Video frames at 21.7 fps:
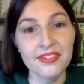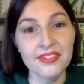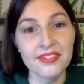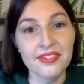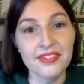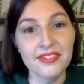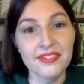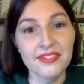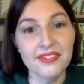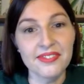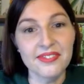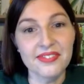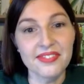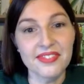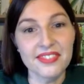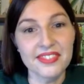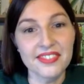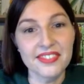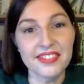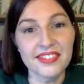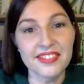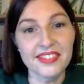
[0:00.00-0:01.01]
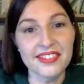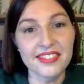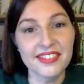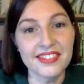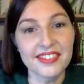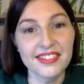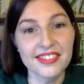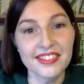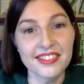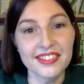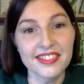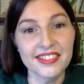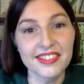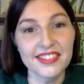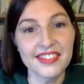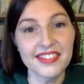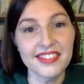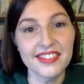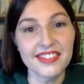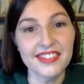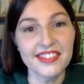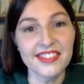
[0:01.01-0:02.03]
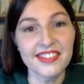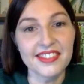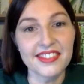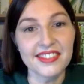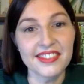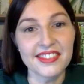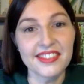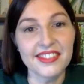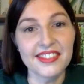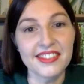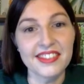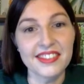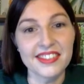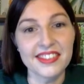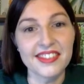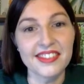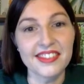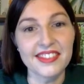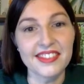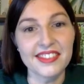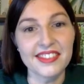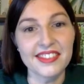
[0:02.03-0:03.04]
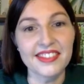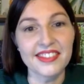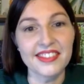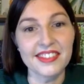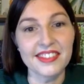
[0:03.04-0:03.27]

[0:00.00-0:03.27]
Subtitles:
No words are spoken by the person on screen.